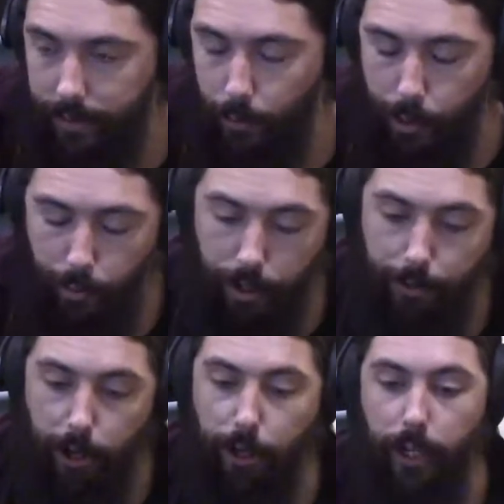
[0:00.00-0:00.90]
with one of
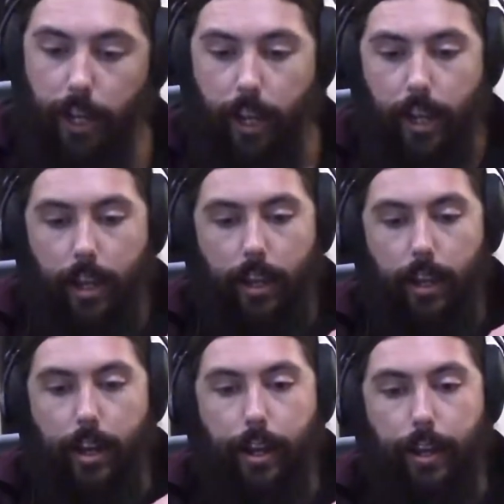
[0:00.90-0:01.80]
our
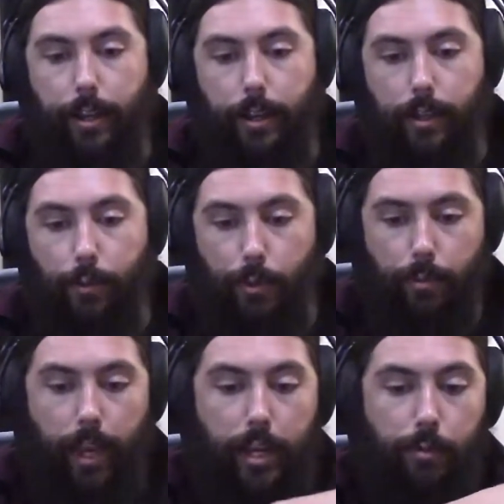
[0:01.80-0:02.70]
with
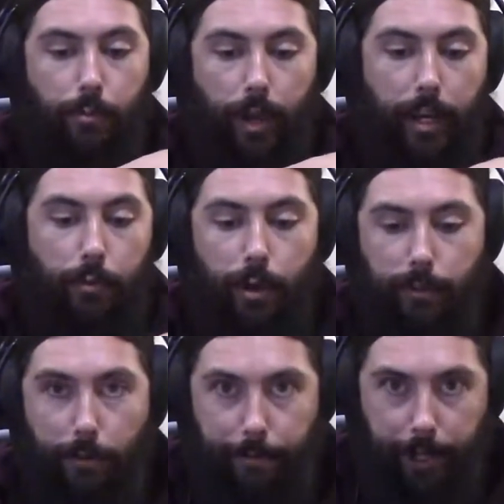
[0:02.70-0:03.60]
any one of
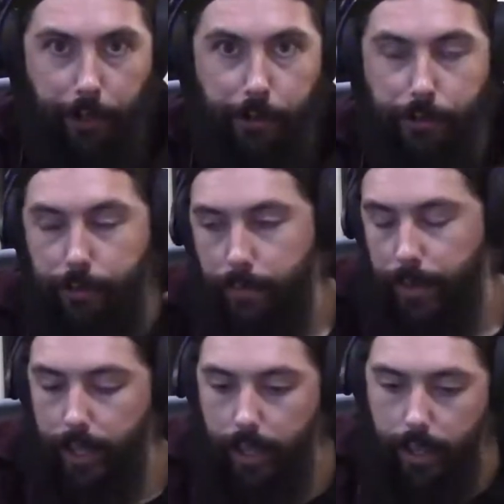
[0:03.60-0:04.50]
our fingers
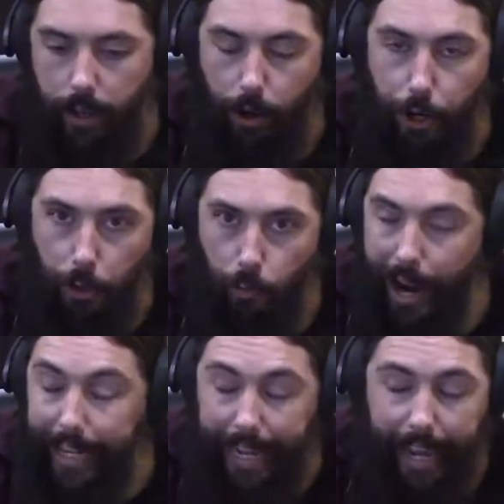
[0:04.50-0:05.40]
on our
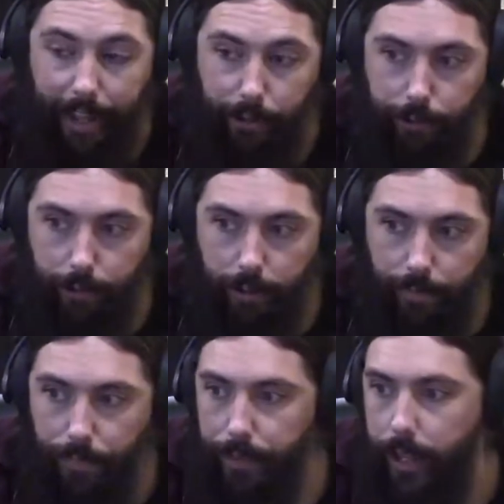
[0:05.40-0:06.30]
right hand,
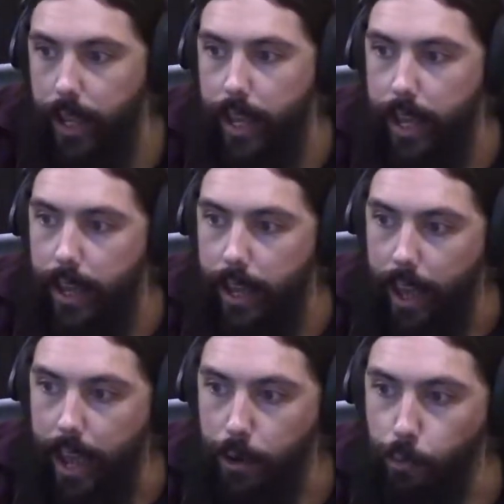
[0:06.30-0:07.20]

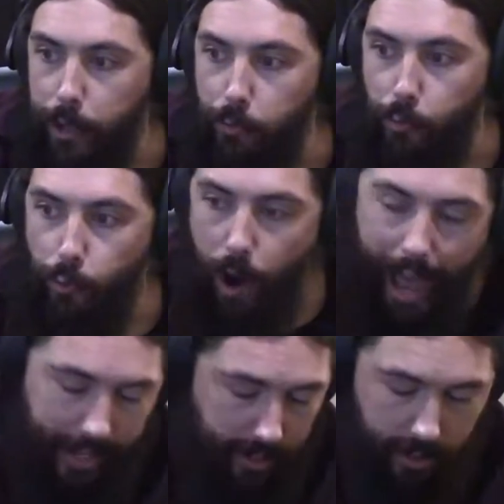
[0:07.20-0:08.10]
and we
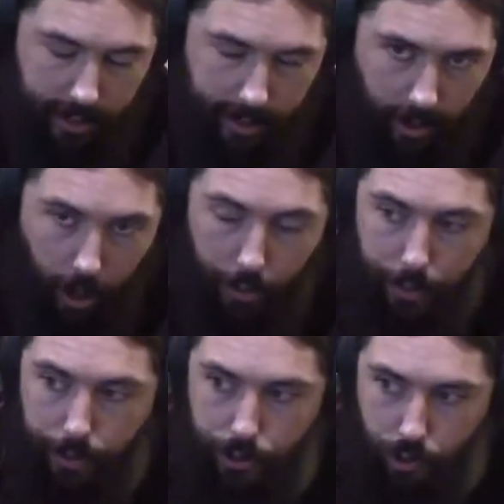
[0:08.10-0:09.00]
rest on
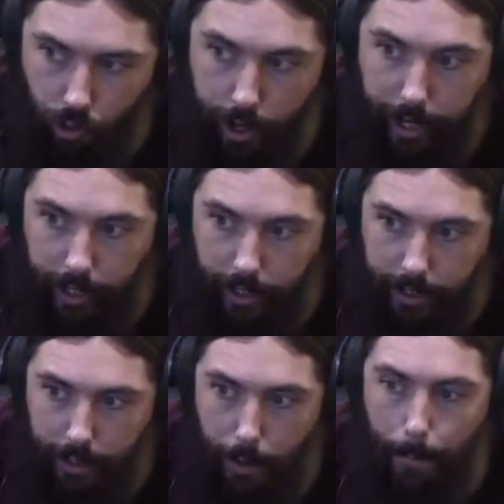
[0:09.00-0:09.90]
the string
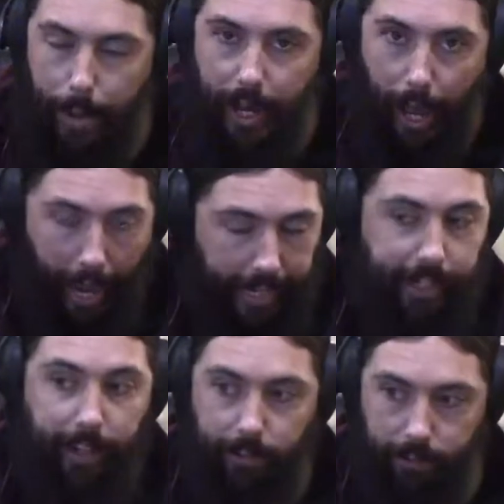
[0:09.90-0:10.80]
behind
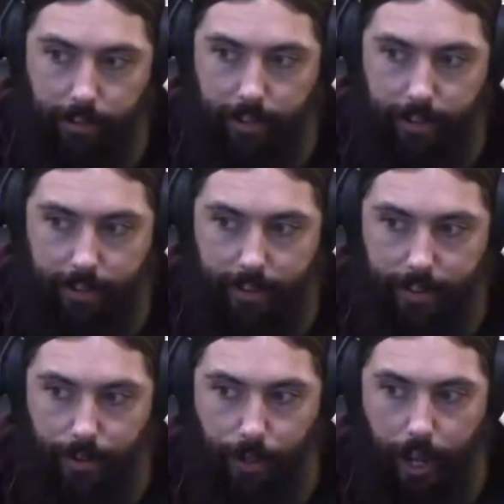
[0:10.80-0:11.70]
it.
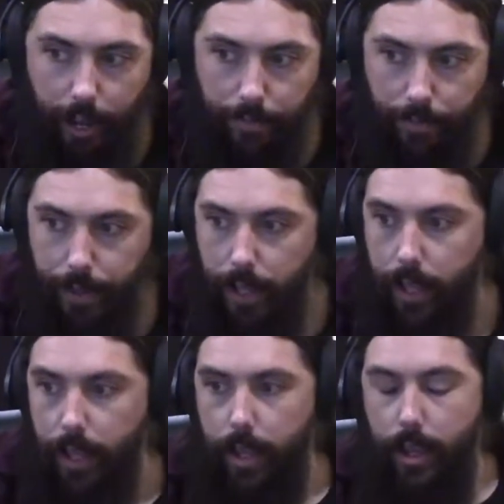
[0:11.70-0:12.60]
Okay,
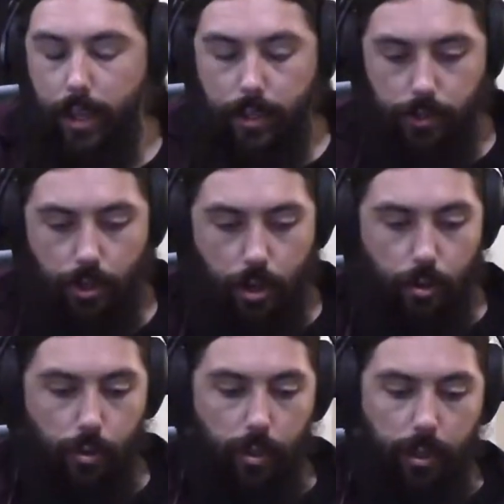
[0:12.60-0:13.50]

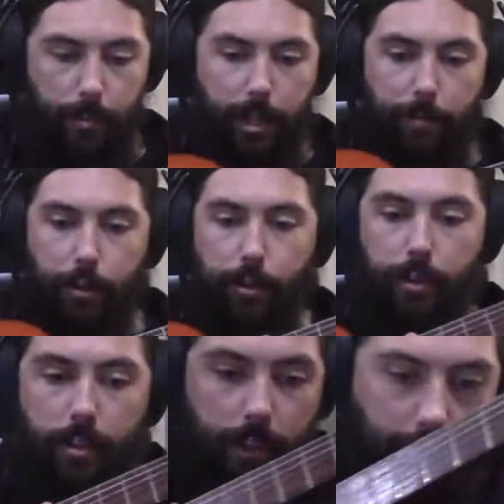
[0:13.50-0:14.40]
so let me give you a